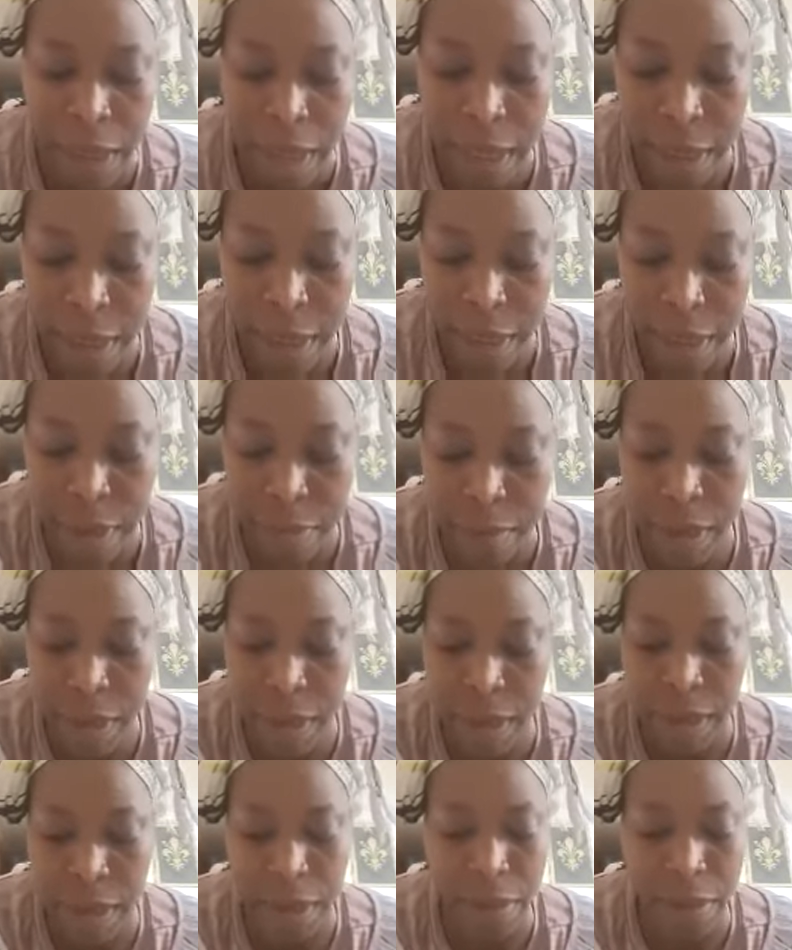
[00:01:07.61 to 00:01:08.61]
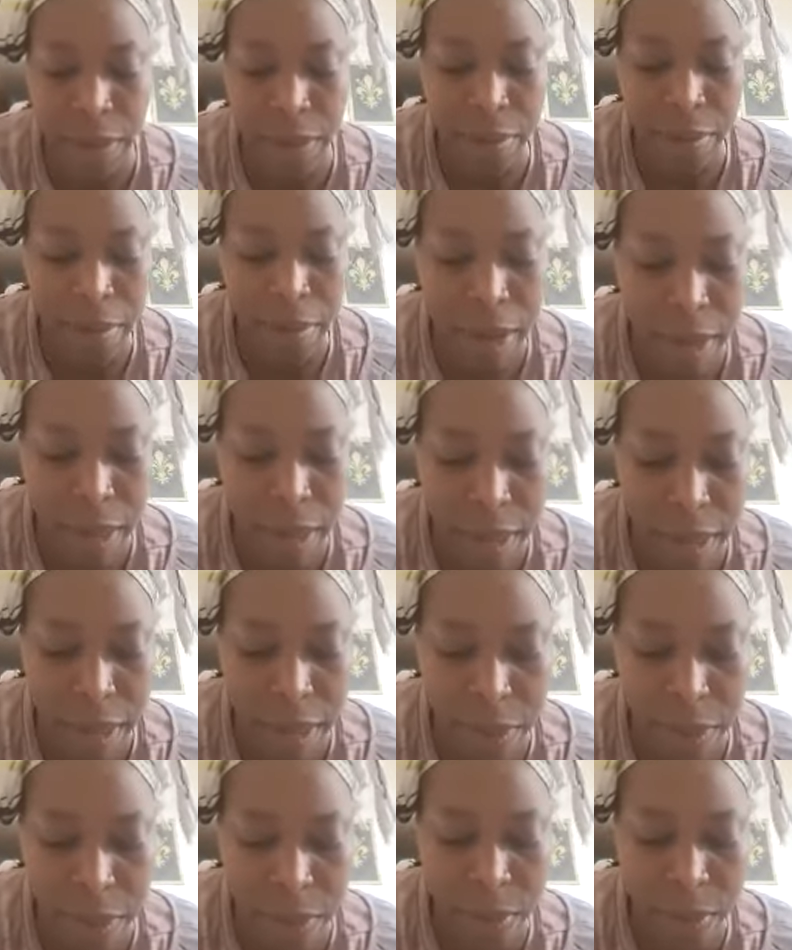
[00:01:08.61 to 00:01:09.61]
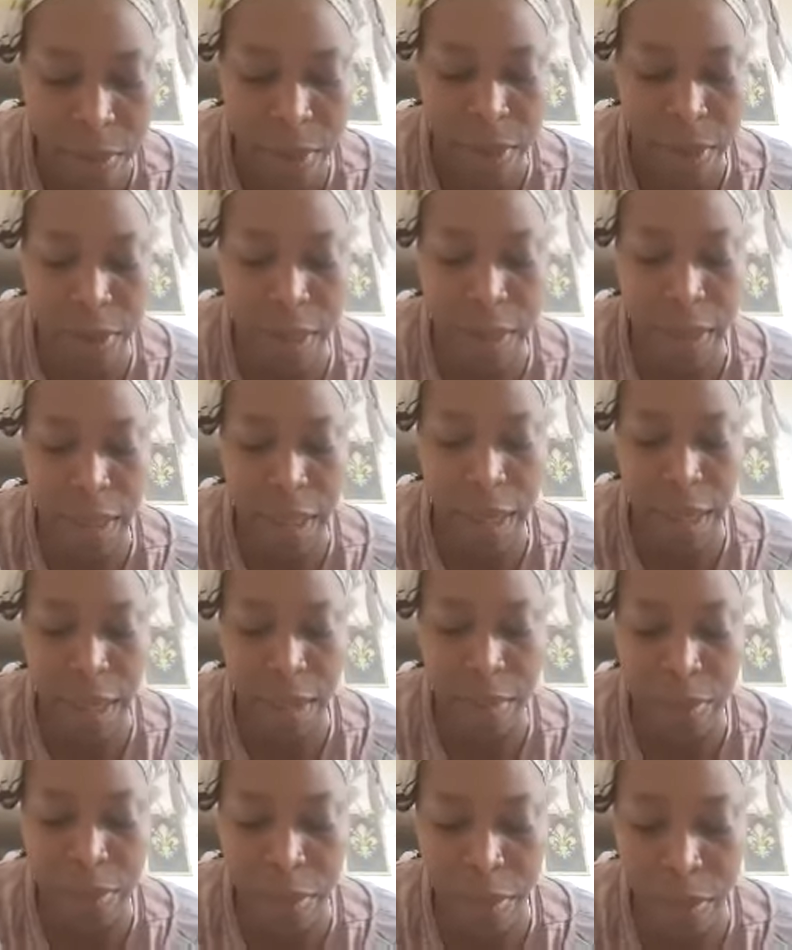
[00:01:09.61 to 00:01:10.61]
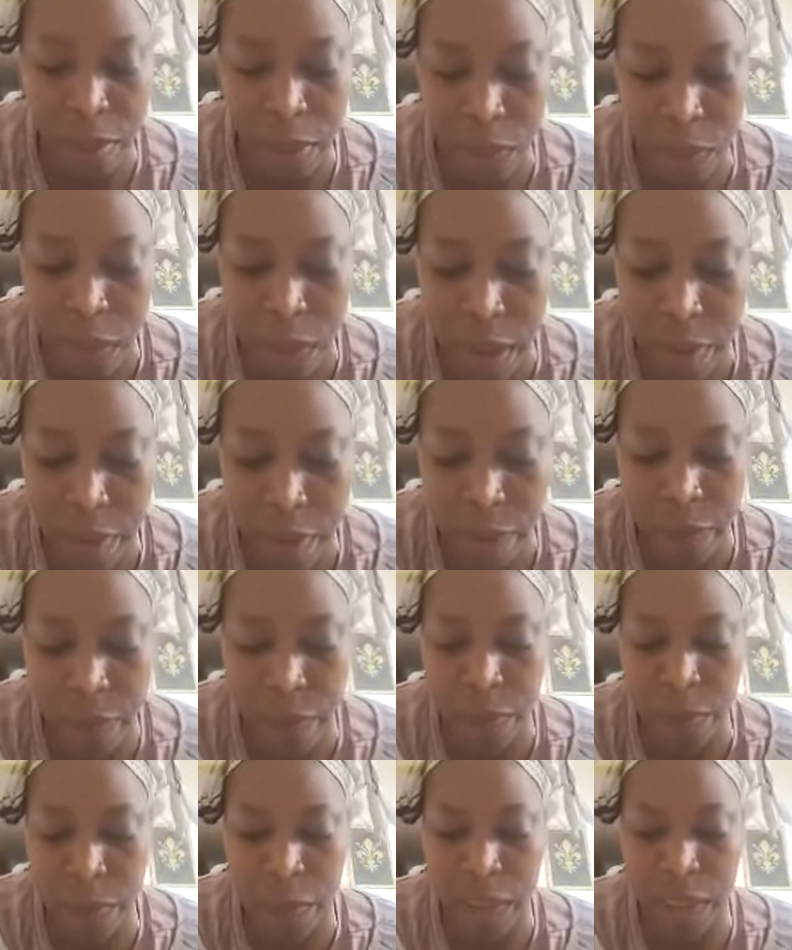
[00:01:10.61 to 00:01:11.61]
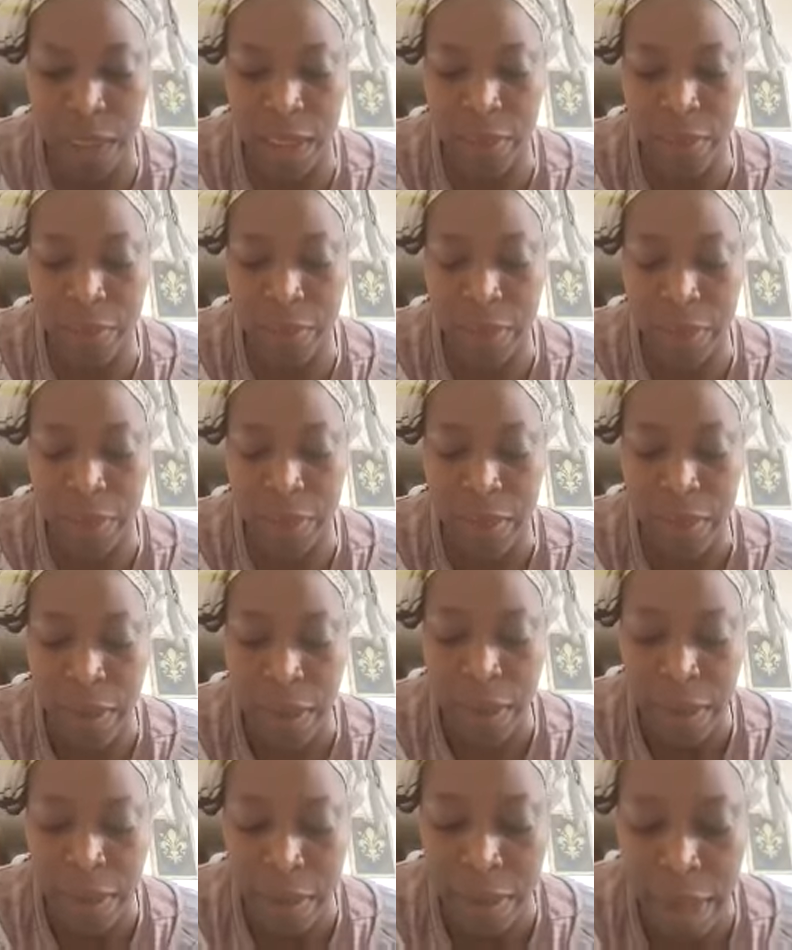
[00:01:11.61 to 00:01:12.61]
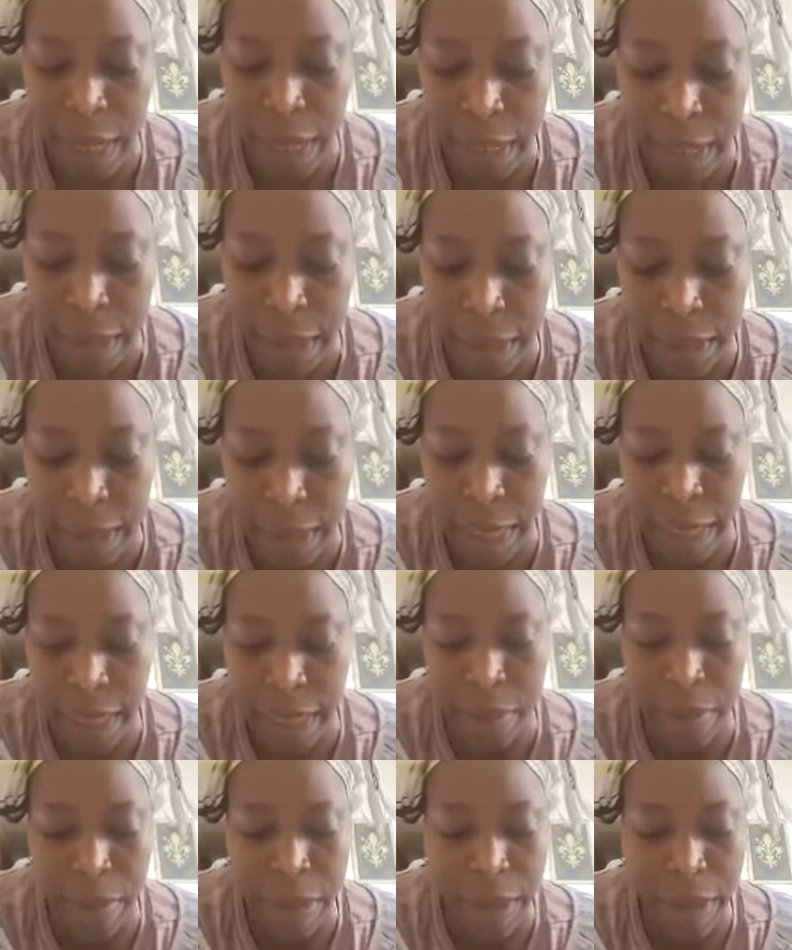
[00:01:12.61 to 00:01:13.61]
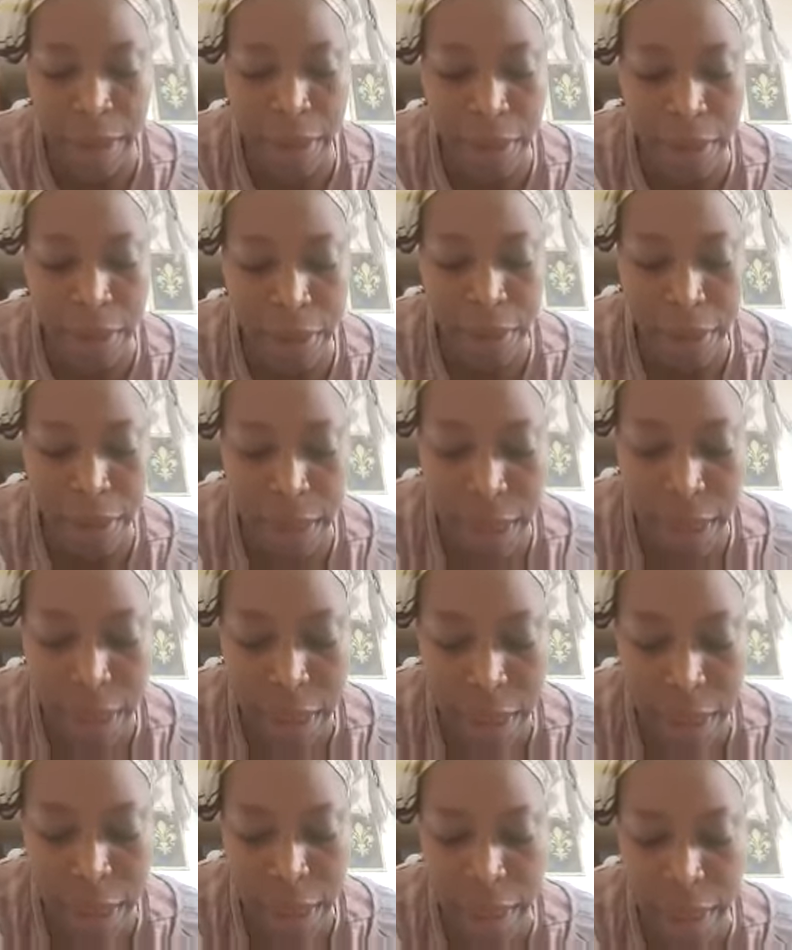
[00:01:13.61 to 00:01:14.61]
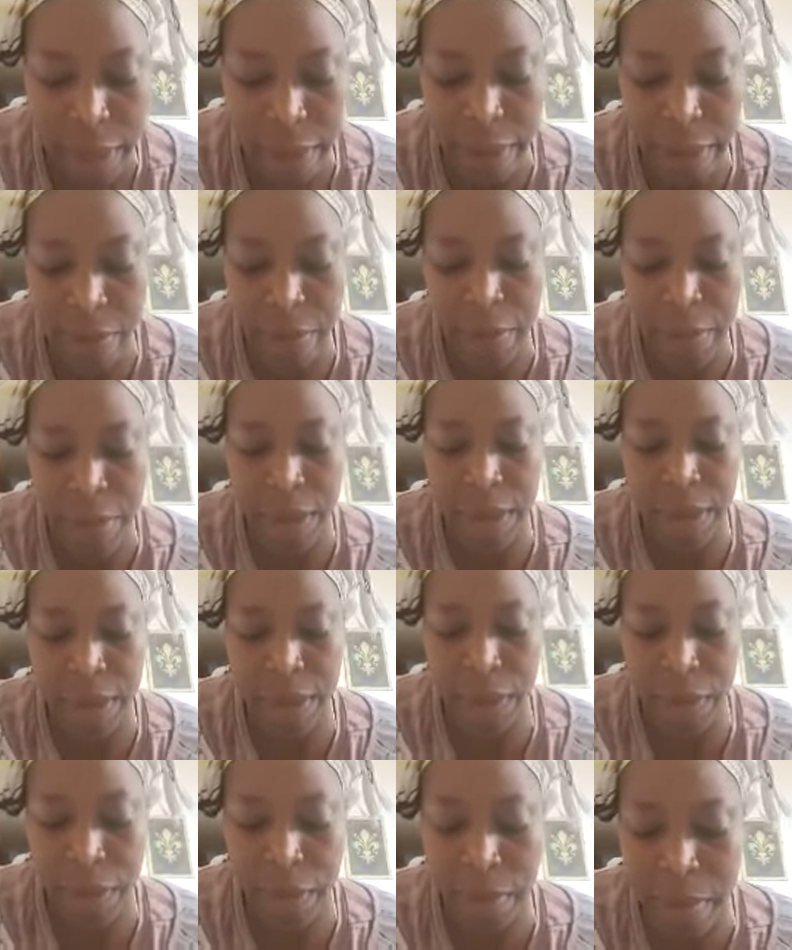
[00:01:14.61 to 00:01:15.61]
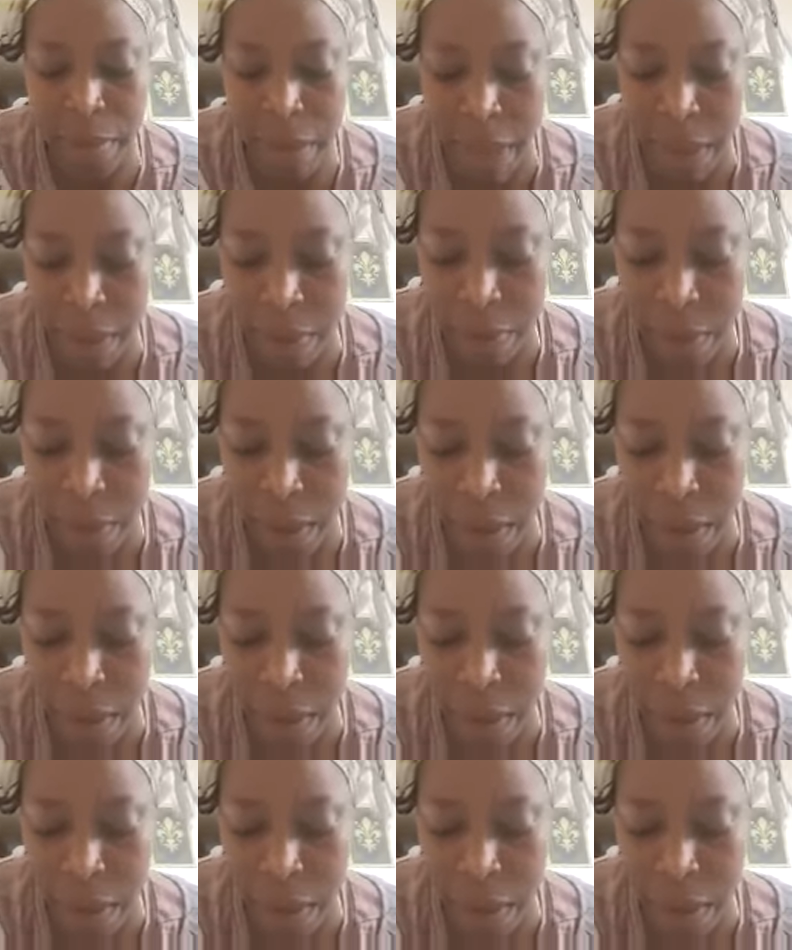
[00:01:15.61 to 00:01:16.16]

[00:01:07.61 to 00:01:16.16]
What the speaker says: Let them be turned back words and put to confusion that desire my hurt. Let them be turned back